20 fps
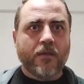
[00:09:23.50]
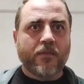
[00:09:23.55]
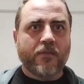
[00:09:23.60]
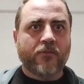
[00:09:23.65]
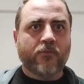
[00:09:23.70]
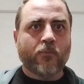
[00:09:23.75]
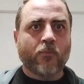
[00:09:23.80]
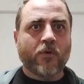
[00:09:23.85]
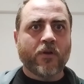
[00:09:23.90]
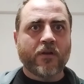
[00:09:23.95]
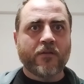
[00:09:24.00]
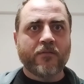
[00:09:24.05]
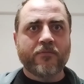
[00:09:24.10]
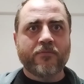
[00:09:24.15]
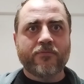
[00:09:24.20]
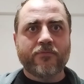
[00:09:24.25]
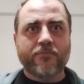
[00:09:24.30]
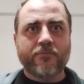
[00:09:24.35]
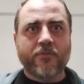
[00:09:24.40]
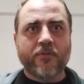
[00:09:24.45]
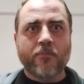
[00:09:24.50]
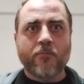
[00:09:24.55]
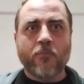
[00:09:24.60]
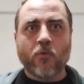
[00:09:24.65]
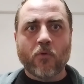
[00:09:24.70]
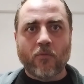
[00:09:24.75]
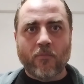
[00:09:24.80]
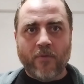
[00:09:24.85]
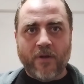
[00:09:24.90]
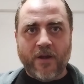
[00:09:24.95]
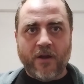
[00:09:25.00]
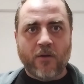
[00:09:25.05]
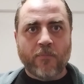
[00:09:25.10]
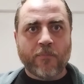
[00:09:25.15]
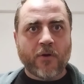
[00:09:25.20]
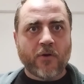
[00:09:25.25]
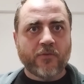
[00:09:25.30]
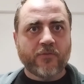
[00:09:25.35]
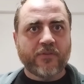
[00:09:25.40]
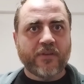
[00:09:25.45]
It's one of the more rare
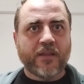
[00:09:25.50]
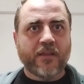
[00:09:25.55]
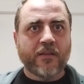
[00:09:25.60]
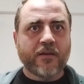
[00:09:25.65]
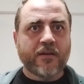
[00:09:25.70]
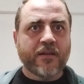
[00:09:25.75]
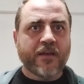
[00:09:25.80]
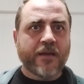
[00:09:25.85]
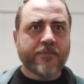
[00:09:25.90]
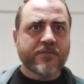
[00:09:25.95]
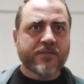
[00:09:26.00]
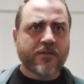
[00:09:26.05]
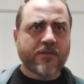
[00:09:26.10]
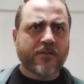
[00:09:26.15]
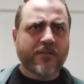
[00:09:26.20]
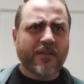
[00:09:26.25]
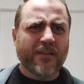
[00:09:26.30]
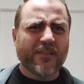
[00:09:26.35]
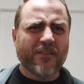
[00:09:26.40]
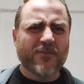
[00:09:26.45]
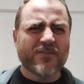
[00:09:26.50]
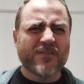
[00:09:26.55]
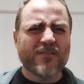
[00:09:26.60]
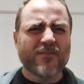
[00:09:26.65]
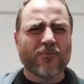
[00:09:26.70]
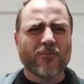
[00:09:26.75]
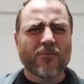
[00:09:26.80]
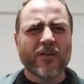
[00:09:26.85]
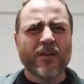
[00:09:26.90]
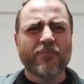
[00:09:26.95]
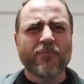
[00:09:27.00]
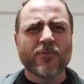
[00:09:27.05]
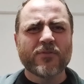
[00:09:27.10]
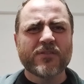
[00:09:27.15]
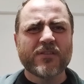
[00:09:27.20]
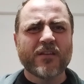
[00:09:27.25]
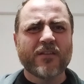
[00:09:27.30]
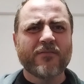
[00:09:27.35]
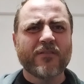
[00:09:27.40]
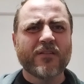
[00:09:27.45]
personality types. I think there's
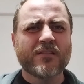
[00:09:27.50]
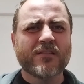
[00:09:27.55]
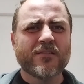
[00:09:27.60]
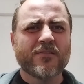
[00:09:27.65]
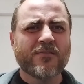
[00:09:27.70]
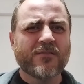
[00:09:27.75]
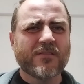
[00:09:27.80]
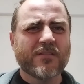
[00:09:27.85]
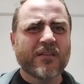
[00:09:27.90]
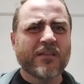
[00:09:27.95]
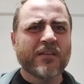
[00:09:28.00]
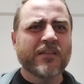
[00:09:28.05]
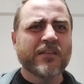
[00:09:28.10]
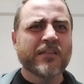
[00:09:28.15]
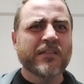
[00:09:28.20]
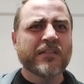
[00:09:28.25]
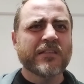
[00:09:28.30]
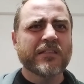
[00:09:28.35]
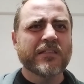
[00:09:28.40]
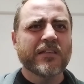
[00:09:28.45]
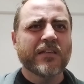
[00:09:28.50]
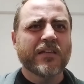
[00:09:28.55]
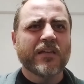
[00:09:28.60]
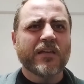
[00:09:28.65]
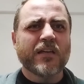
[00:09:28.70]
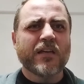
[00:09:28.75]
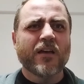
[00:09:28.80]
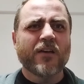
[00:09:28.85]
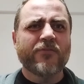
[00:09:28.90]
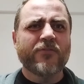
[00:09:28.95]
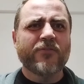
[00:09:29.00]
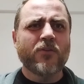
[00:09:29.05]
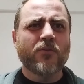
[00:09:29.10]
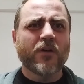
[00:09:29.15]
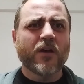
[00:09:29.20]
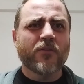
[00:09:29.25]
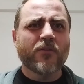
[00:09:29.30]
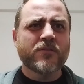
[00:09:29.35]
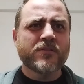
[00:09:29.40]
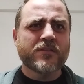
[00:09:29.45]
3% of us. There's a few
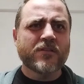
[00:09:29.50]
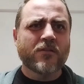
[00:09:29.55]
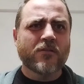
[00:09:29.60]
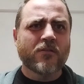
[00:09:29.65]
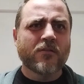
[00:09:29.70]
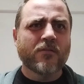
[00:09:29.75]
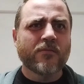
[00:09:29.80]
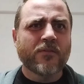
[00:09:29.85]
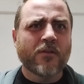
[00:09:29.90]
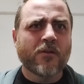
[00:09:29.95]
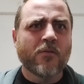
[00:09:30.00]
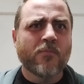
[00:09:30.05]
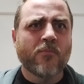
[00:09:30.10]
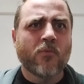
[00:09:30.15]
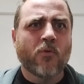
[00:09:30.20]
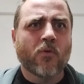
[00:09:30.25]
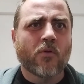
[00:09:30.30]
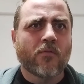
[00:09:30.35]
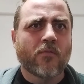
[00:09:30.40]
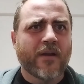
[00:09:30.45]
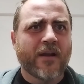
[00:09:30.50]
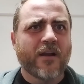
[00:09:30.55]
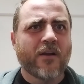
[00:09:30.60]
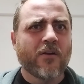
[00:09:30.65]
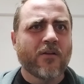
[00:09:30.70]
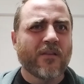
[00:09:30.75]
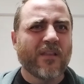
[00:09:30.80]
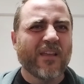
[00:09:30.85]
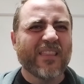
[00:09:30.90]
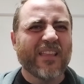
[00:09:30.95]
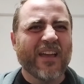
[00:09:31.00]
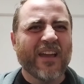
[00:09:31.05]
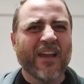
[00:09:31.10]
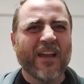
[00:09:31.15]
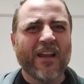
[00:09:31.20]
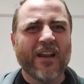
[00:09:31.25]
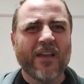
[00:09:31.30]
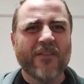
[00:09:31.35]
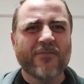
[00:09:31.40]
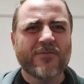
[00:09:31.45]
others that are more rare, like the
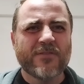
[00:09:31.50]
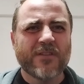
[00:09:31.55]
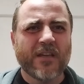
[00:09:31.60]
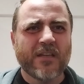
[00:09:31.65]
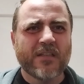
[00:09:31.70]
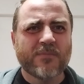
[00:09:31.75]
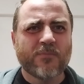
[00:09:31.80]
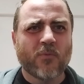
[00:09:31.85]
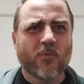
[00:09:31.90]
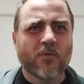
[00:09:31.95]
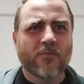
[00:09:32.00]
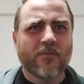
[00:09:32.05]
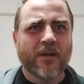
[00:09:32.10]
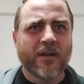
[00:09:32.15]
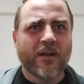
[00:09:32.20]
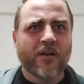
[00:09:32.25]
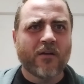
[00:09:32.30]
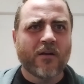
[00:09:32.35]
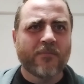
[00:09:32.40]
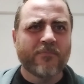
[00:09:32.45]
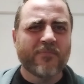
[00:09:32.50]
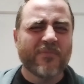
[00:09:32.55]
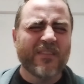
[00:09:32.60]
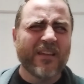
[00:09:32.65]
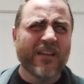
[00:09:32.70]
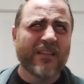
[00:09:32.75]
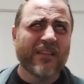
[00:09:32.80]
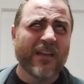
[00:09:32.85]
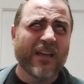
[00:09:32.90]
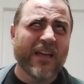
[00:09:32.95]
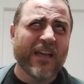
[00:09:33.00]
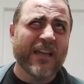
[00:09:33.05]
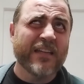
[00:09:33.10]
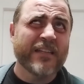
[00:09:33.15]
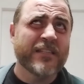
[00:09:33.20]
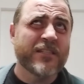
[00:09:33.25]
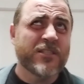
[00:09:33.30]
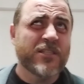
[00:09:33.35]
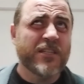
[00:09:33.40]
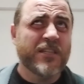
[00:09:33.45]
INFJ is more rare. I think the
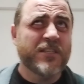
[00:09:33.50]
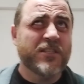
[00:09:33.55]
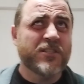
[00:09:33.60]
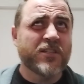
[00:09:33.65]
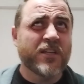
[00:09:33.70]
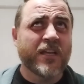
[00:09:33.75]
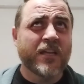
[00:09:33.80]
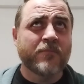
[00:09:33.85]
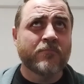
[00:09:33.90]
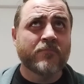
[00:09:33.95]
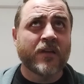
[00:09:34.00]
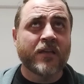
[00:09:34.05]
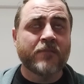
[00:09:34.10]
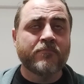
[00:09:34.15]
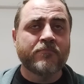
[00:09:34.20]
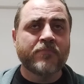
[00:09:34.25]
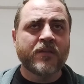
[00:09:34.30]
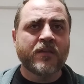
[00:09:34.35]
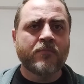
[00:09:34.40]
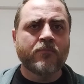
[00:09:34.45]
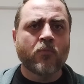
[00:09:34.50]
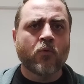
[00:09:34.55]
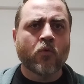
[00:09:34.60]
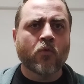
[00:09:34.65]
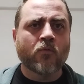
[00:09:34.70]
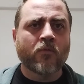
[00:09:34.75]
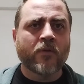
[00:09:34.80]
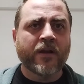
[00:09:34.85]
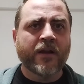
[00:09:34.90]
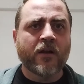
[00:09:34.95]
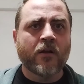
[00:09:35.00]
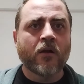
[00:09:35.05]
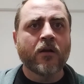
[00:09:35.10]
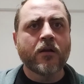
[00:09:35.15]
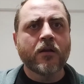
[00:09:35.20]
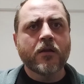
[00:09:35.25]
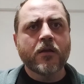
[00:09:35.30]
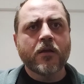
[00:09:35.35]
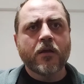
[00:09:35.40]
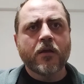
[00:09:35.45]
INTJ might be more rare.
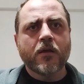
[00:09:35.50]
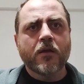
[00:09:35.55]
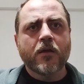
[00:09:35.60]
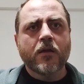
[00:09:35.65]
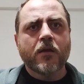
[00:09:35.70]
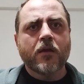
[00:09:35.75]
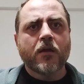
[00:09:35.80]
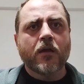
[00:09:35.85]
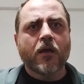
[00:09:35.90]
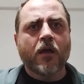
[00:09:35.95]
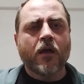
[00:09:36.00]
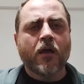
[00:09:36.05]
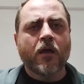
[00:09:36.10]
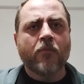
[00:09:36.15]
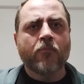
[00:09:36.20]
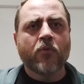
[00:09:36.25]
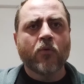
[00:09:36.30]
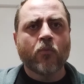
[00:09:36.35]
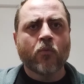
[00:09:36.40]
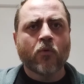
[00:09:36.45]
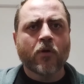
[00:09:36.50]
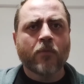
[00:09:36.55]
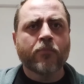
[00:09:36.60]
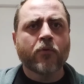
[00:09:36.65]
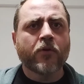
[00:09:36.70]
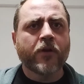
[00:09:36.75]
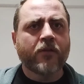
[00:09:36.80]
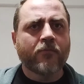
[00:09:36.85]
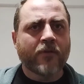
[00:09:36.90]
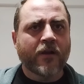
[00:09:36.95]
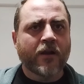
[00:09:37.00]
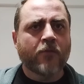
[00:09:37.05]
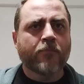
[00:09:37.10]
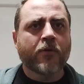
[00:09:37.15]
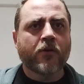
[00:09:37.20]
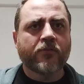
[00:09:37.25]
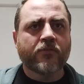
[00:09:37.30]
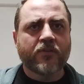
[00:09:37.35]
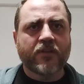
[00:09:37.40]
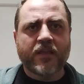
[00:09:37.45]
But we're a pretty rare
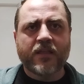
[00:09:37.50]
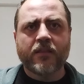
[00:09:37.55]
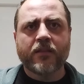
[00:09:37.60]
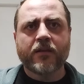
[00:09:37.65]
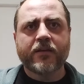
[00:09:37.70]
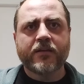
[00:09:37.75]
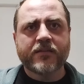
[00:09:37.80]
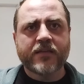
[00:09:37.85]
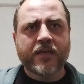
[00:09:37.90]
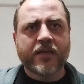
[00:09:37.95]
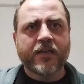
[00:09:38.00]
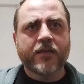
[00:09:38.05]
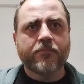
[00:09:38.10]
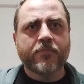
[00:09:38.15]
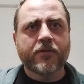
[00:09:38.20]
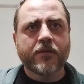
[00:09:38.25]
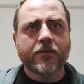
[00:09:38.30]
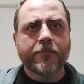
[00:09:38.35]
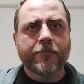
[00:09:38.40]
personality type.